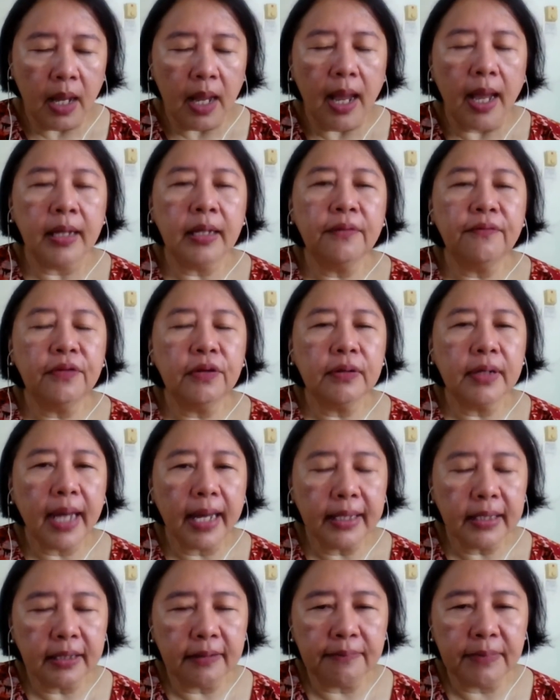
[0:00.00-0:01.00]
And if you
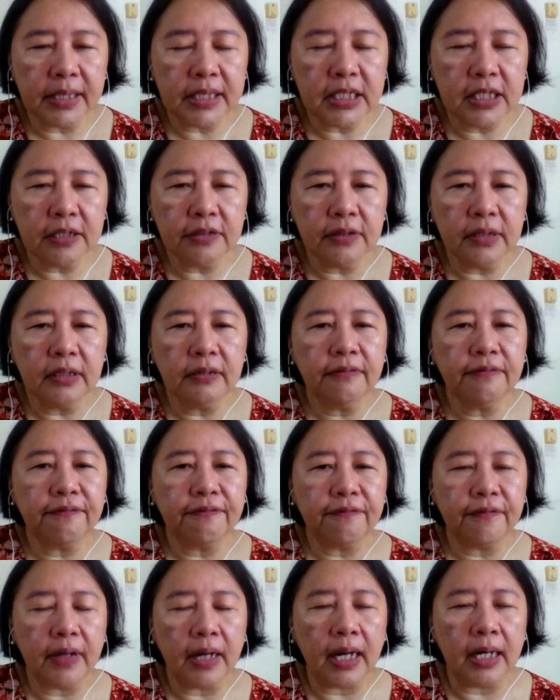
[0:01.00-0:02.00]
get the material,
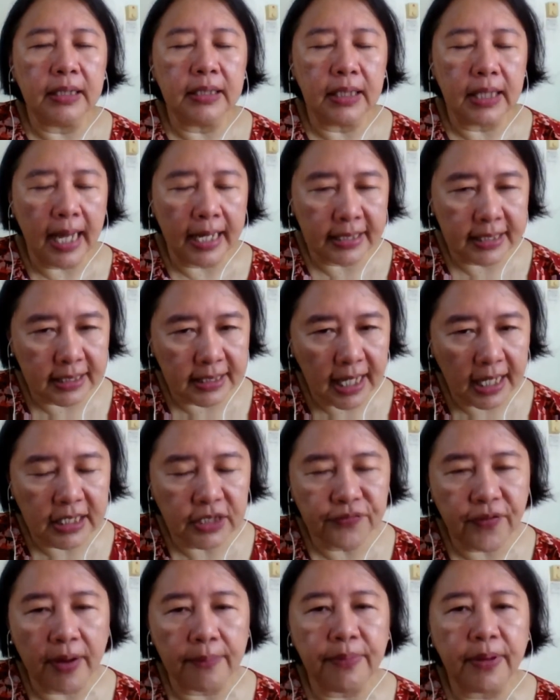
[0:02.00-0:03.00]
the
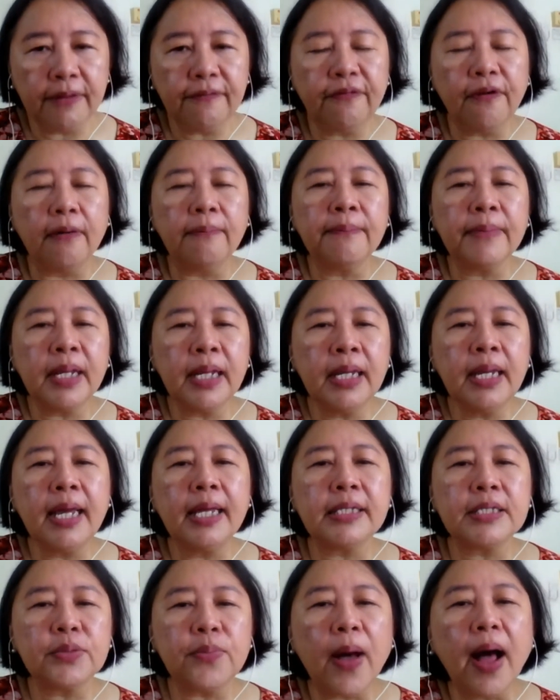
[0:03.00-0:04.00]
exercise fabric from me
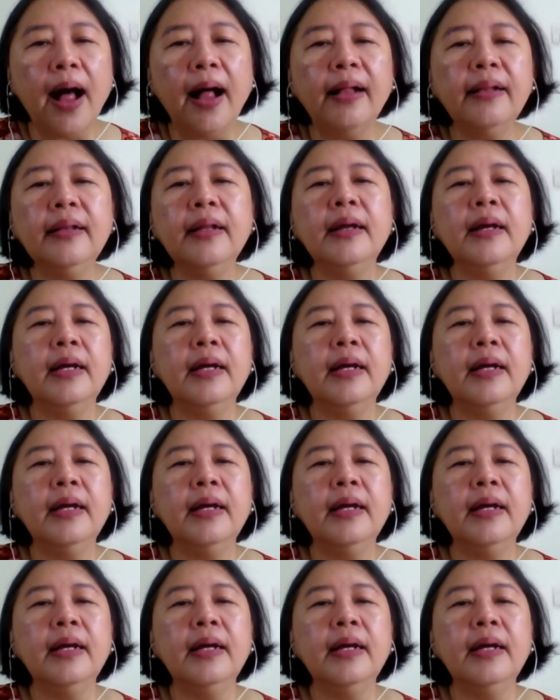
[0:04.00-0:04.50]
as well,